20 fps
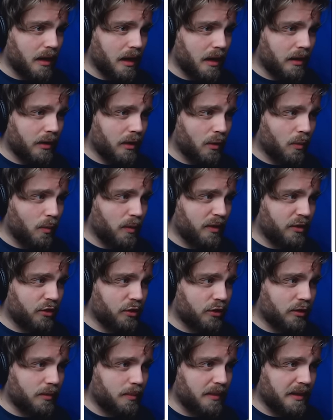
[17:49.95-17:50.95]
I don't
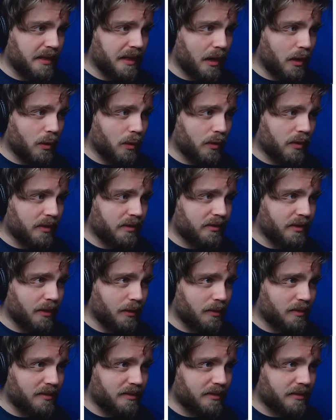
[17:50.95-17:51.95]
wish to be ogre
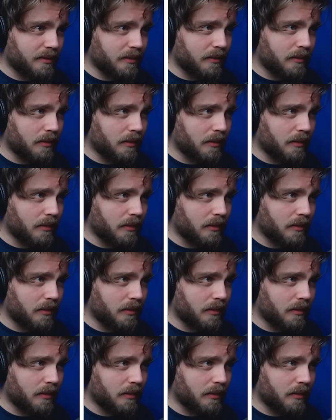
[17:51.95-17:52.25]
toast.